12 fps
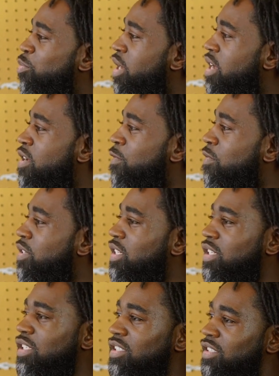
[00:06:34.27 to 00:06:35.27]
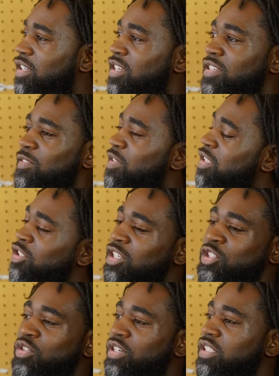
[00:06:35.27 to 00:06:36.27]
path. It's like, it's,
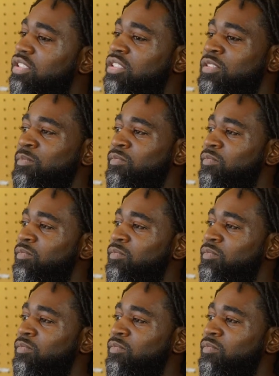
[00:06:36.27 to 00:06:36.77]
it's crazy.